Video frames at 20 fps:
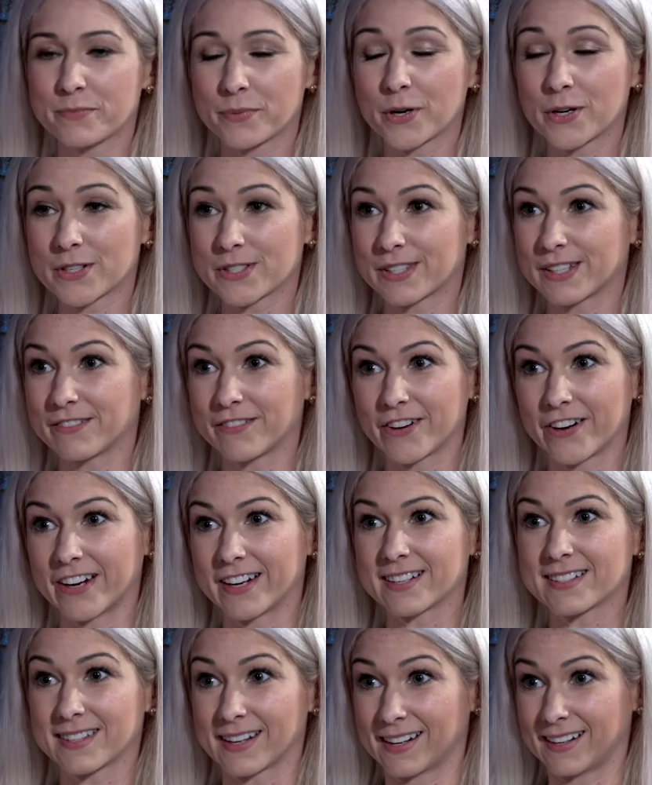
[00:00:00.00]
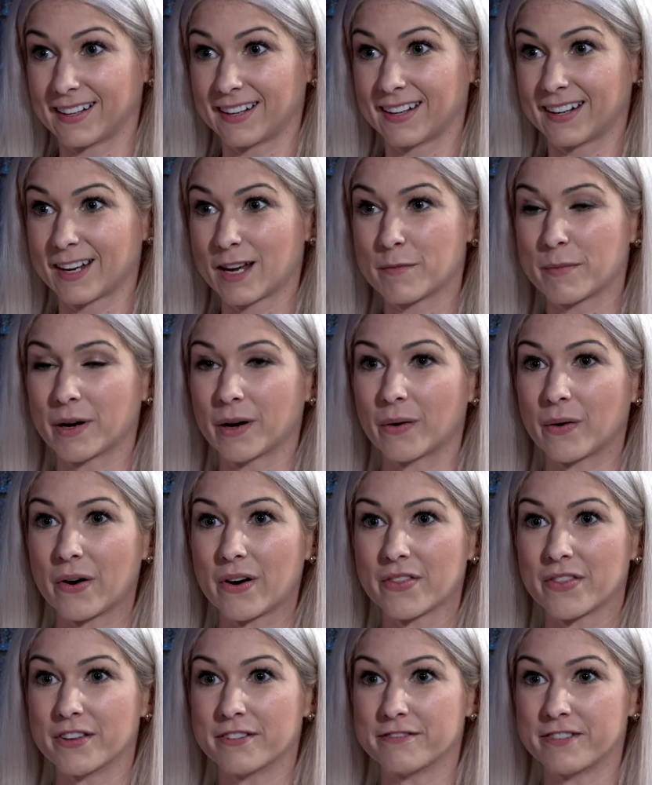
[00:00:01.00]
personally very excited
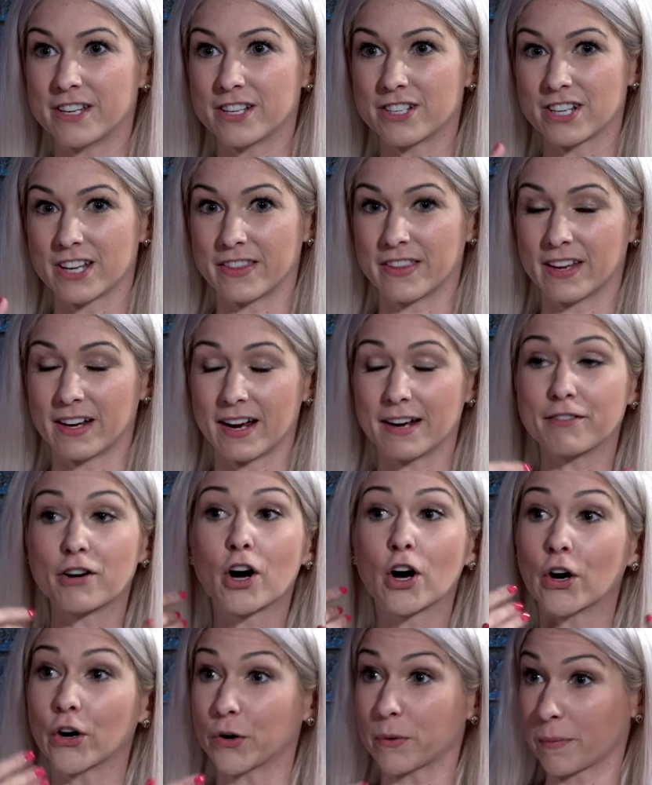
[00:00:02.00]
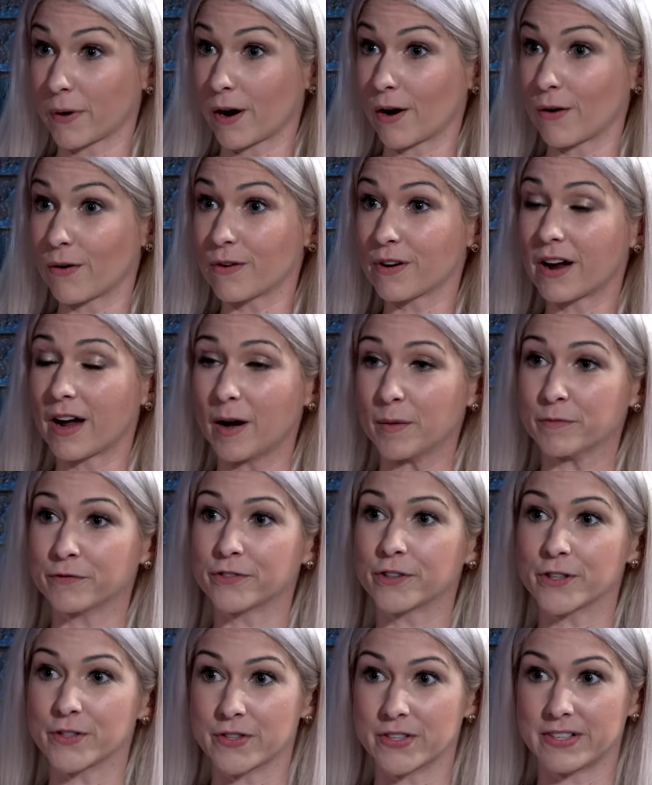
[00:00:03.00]
about the vision that I've heard about
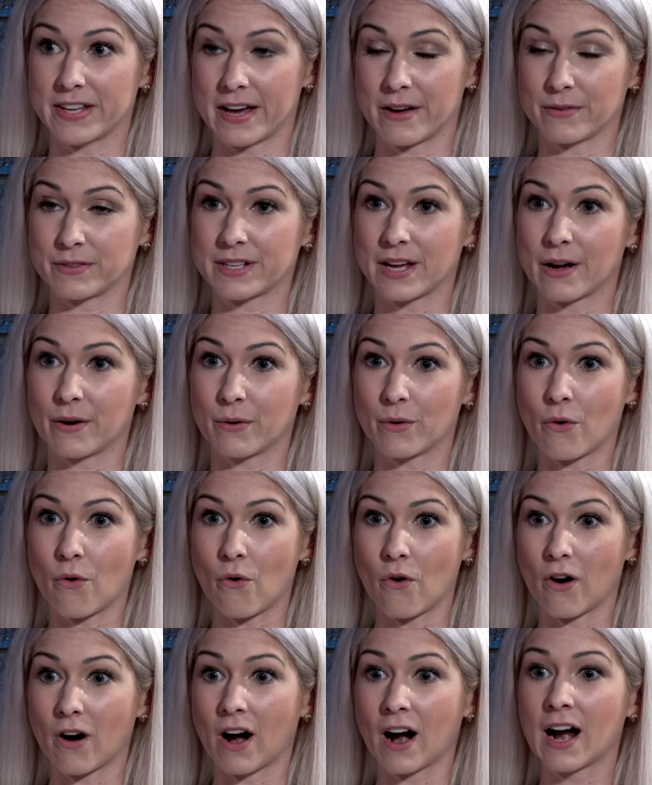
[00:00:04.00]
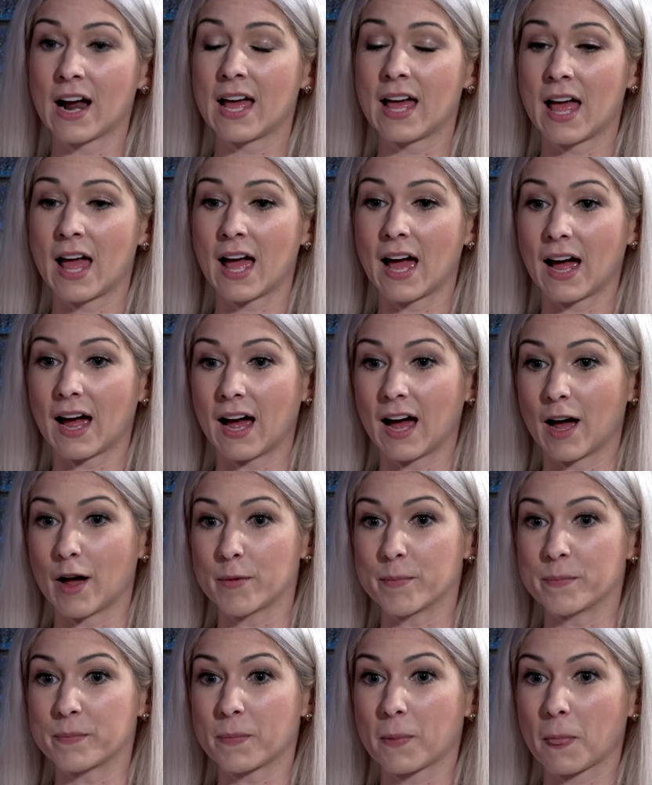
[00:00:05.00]
for the downtown core.
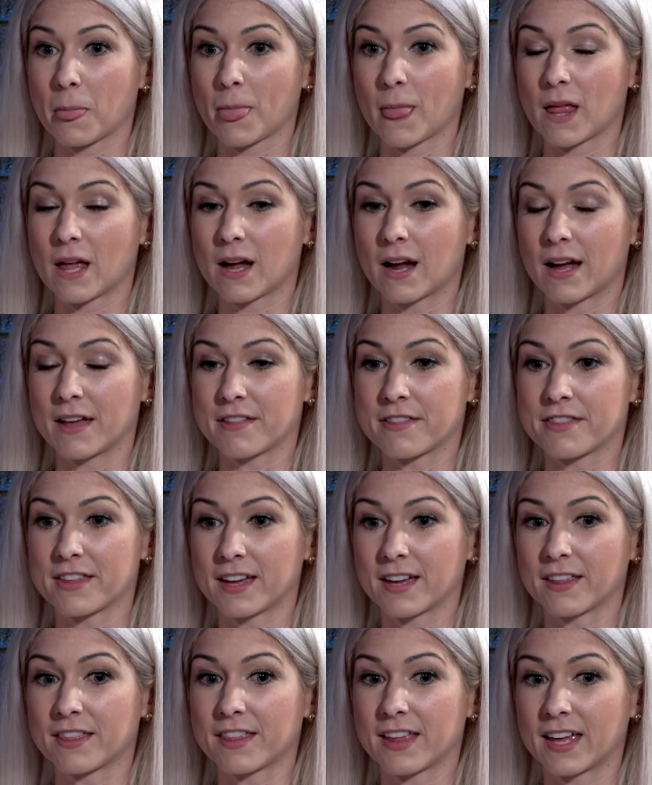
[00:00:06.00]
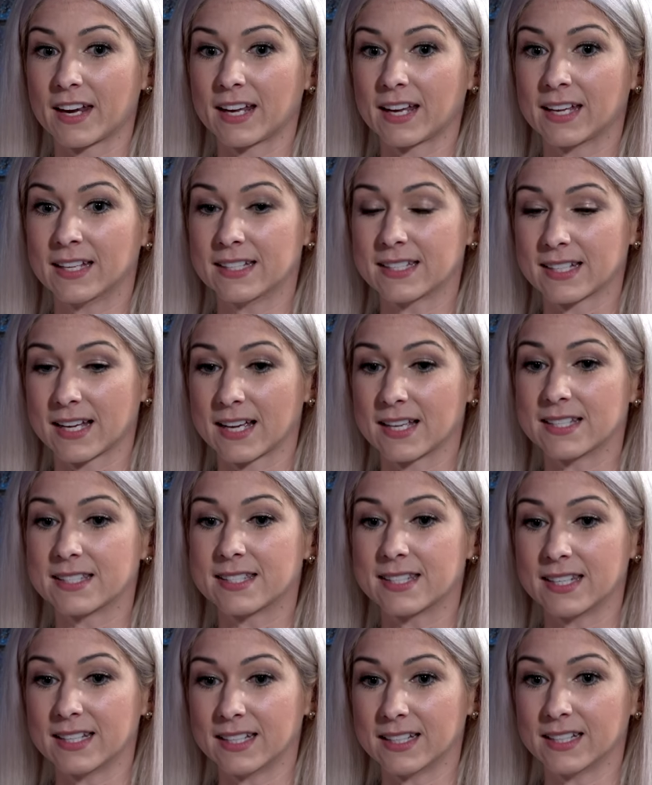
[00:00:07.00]
I think that it
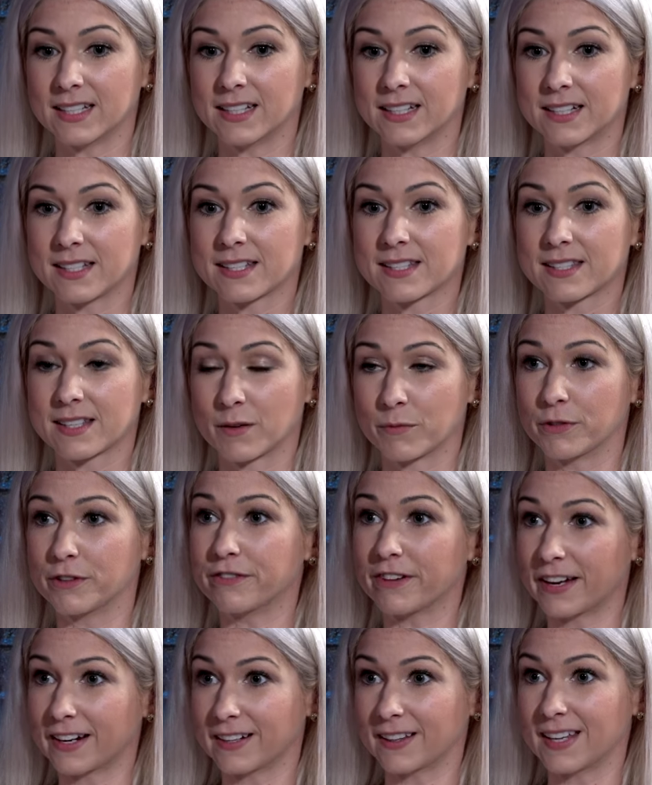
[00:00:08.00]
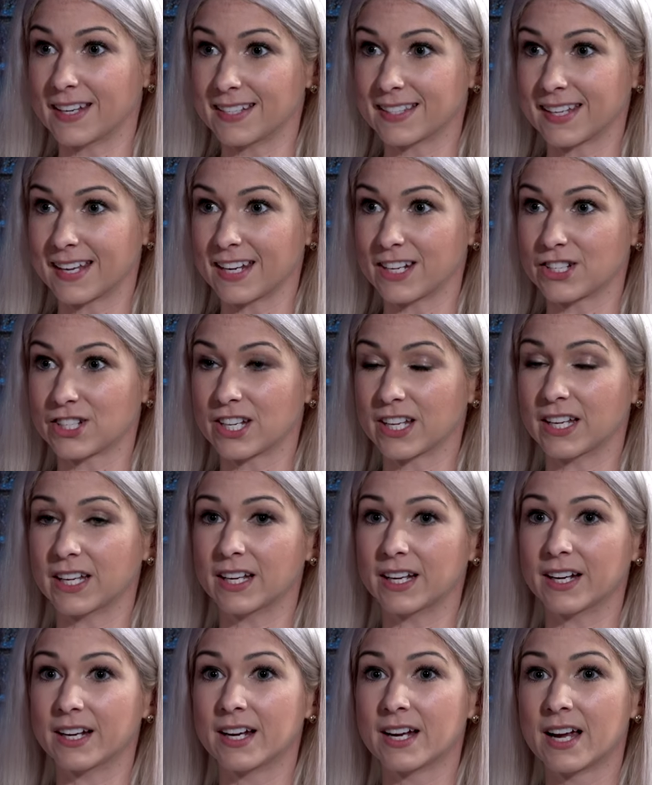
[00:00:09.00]
does need some
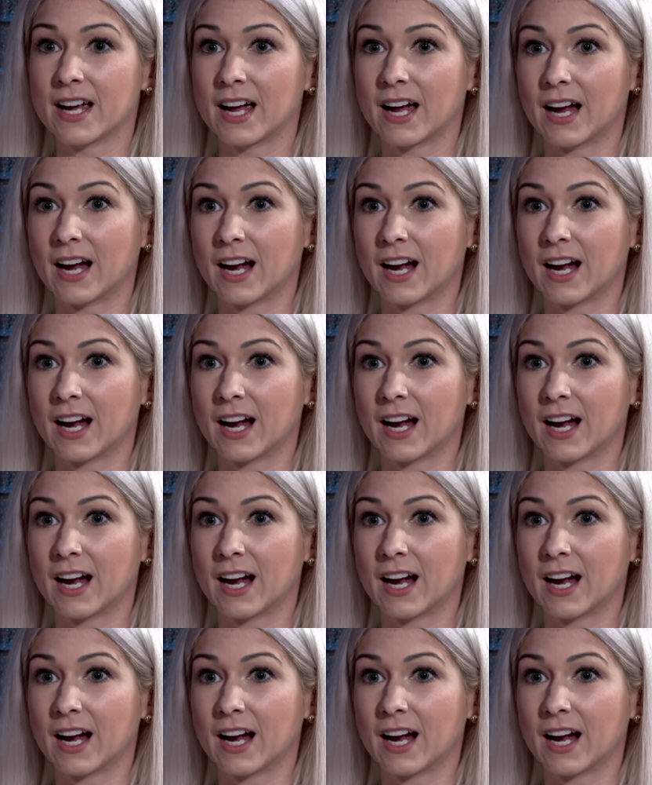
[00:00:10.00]
revitalization,